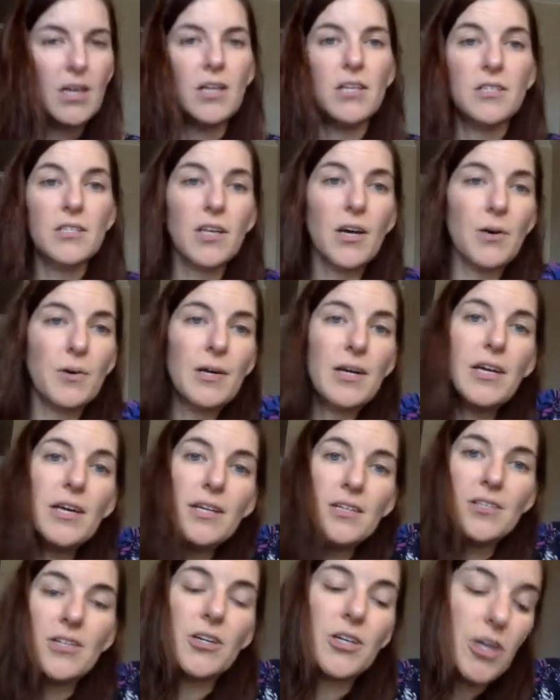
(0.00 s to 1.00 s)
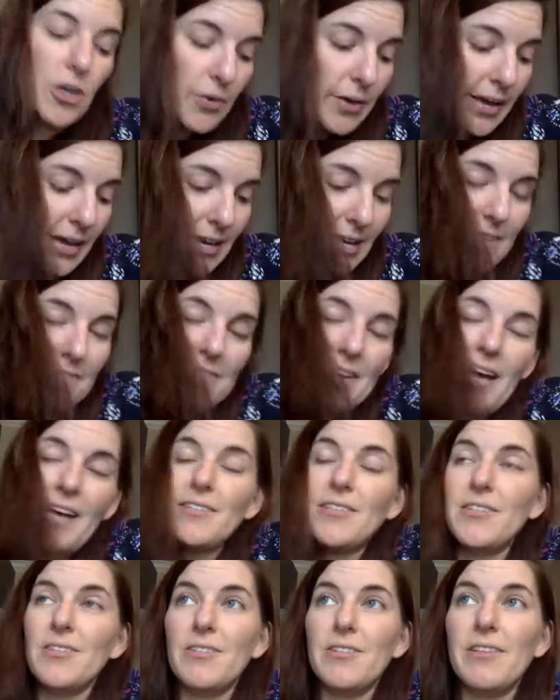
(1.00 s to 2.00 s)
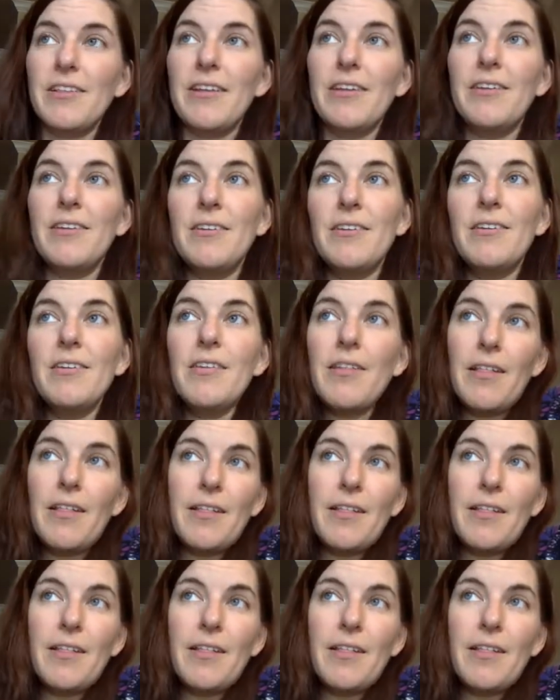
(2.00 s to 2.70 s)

So don't go any faster than